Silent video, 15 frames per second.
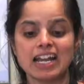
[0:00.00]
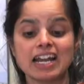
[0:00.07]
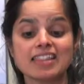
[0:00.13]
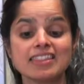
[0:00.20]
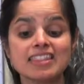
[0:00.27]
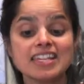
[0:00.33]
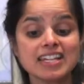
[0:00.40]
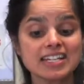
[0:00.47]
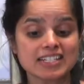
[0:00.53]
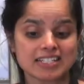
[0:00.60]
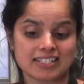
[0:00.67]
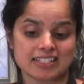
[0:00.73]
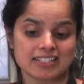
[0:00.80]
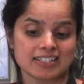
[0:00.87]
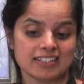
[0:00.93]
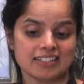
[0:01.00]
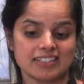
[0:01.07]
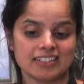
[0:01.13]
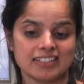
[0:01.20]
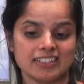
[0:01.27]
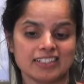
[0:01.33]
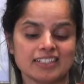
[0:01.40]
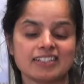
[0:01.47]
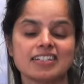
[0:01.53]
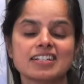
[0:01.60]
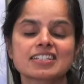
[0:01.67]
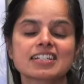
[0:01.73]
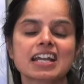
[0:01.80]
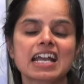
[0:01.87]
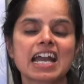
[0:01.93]
And this
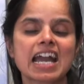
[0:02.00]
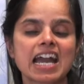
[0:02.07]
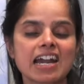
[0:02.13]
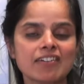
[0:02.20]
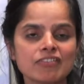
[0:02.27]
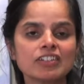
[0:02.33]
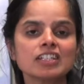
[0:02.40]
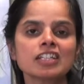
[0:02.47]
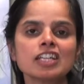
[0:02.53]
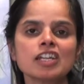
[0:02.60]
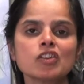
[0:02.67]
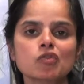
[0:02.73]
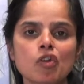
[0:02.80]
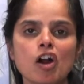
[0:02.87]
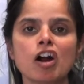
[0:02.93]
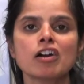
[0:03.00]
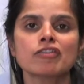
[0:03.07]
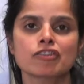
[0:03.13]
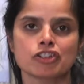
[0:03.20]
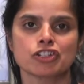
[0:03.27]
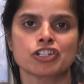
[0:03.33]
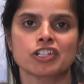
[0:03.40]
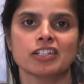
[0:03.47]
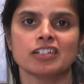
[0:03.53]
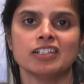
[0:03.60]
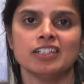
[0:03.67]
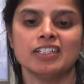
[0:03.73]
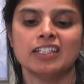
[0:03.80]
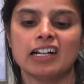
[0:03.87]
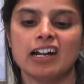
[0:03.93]
is a heavenly raw version
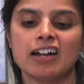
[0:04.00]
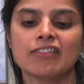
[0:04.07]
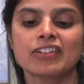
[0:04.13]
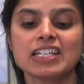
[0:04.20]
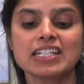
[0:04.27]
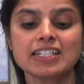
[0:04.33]
of an